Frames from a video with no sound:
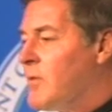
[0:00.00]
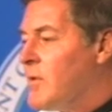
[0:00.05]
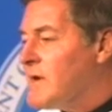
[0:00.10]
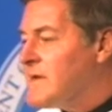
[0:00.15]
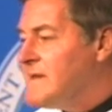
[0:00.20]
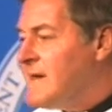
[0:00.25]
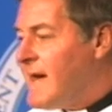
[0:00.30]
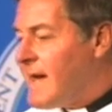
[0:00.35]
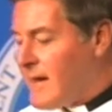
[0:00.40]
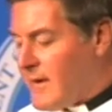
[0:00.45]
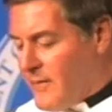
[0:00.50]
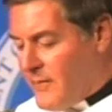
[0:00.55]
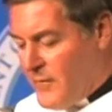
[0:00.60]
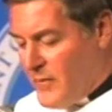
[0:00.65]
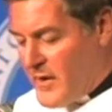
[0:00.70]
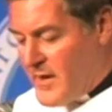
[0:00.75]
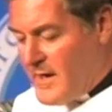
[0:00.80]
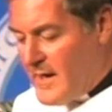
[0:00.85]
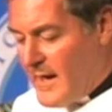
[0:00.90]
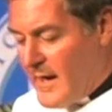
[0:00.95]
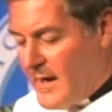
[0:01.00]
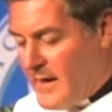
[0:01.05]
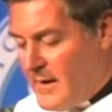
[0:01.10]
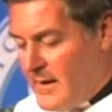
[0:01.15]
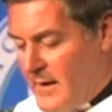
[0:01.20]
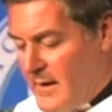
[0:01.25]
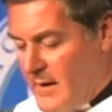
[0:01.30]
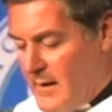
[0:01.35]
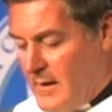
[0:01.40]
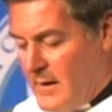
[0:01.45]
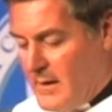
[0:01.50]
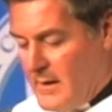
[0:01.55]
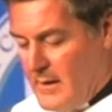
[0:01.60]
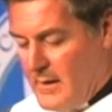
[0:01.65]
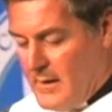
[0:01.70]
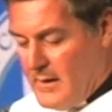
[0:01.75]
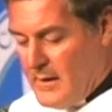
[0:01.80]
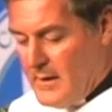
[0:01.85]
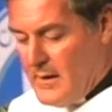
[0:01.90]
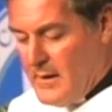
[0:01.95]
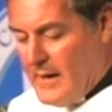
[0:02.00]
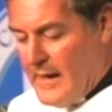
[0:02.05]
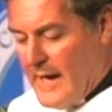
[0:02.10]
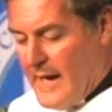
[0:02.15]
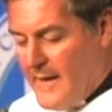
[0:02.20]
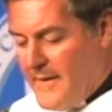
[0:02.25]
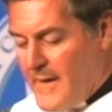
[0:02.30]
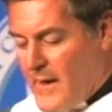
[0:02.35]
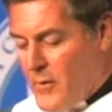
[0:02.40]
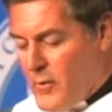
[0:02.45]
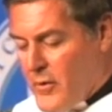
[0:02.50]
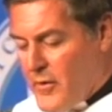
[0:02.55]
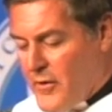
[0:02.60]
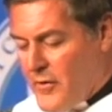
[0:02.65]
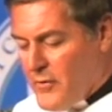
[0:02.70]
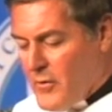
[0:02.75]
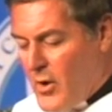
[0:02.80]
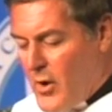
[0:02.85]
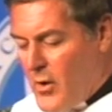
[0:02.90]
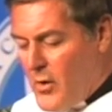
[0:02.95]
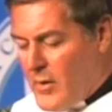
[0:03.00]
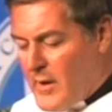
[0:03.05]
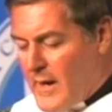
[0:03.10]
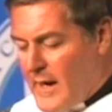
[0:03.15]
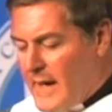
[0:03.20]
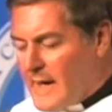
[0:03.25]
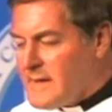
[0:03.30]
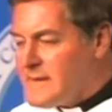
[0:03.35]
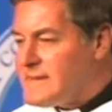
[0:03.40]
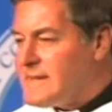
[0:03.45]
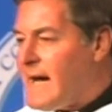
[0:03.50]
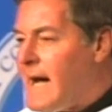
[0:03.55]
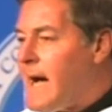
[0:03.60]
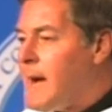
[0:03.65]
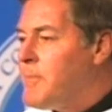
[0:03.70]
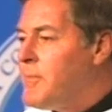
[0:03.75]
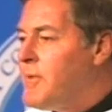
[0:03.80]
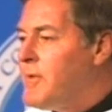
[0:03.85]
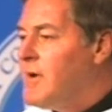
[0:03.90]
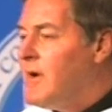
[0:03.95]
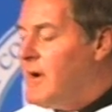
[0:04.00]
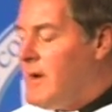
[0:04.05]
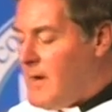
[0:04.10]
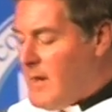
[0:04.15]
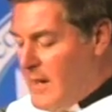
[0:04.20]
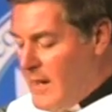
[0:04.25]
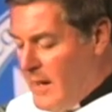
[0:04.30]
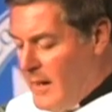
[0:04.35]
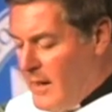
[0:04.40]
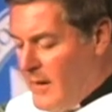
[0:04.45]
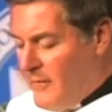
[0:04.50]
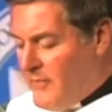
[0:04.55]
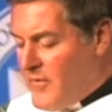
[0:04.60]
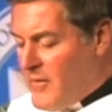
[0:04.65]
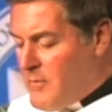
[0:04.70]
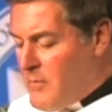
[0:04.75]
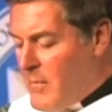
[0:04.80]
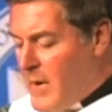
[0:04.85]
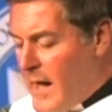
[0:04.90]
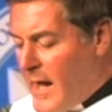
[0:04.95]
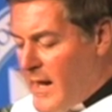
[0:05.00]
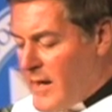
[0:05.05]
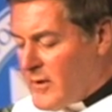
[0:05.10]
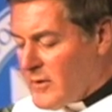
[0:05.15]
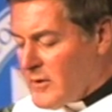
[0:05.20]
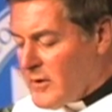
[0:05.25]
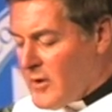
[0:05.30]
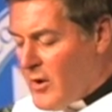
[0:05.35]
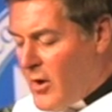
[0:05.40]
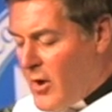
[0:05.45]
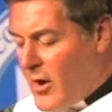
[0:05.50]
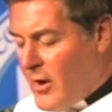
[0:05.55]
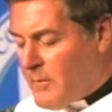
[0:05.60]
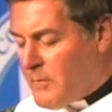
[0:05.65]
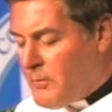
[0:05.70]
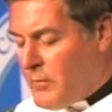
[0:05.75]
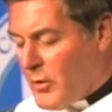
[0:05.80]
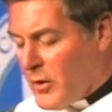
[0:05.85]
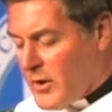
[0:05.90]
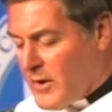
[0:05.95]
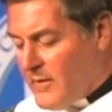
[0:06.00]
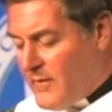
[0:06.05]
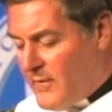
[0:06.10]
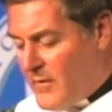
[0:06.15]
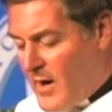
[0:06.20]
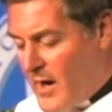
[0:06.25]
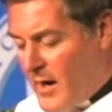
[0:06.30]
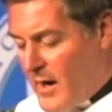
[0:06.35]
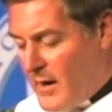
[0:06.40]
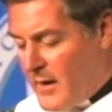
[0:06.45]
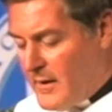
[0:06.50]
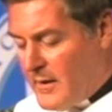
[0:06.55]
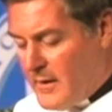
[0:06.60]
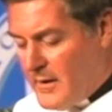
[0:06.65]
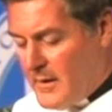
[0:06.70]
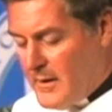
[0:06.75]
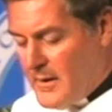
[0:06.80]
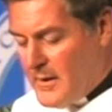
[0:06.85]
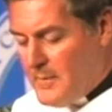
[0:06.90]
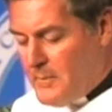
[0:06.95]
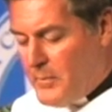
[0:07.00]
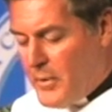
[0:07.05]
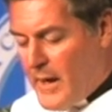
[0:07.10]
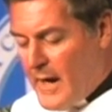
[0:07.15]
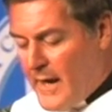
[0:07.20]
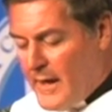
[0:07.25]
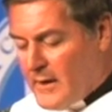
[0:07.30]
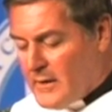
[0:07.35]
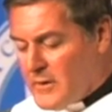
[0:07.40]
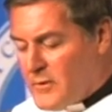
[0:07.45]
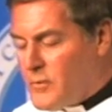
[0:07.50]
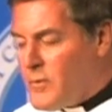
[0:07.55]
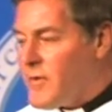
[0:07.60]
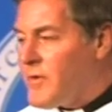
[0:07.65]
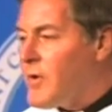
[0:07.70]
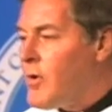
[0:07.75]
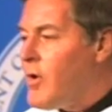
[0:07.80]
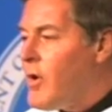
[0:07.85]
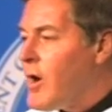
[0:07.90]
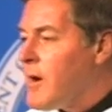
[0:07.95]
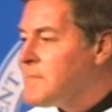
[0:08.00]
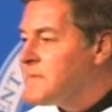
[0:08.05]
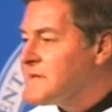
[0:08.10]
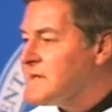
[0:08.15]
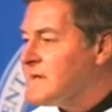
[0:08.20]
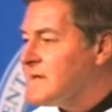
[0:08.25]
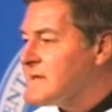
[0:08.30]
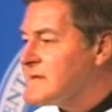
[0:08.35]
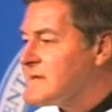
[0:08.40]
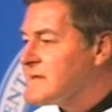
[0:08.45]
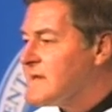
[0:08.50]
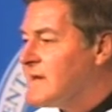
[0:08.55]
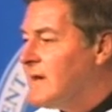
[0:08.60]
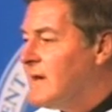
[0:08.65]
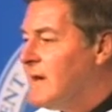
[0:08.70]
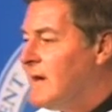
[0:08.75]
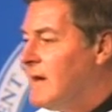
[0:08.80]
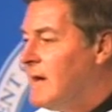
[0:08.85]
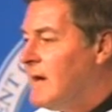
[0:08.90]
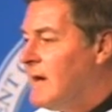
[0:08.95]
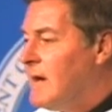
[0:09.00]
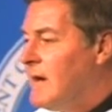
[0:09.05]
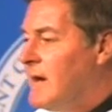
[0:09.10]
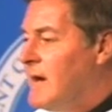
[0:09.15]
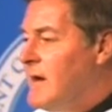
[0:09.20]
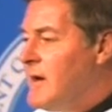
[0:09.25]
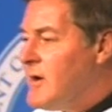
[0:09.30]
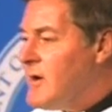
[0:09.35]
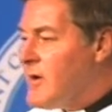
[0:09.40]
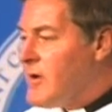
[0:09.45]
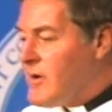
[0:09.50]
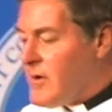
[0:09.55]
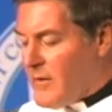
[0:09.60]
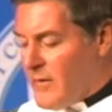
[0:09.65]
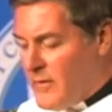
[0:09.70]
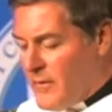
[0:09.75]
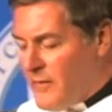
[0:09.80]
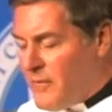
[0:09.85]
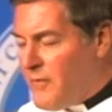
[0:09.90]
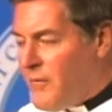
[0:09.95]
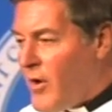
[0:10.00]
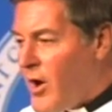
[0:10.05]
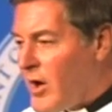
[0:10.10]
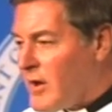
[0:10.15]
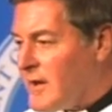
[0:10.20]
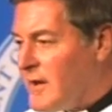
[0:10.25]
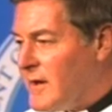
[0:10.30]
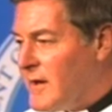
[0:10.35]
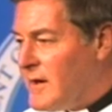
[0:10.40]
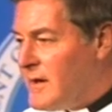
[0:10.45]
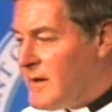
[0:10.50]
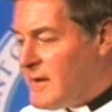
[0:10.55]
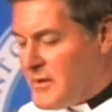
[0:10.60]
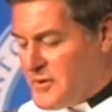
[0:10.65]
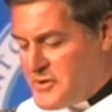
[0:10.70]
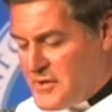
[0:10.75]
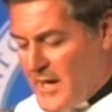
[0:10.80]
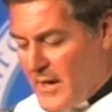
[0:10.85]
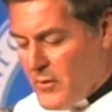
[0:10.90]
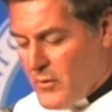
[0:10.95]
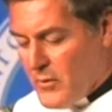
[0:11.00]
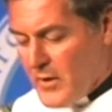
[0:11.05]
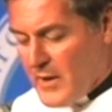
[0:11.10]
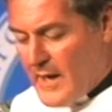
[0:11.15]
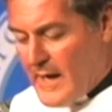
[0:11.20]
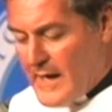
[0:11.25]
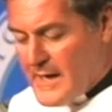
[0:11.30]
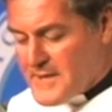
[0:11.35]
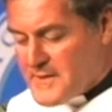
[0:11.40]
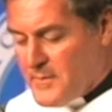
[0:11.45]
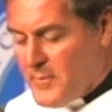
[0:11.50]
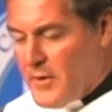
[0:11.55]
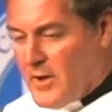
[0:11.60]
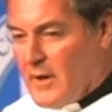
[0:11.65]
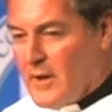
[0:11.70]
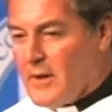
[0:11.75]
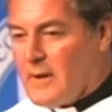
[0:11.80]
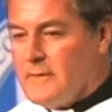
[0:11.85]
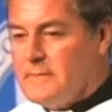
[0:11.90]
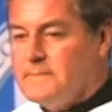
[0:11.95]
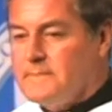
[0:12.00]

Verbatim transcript: were taken for dead, and they were thrown on top of the mile-long boulevard piled with corpses near the fallen General Hospital.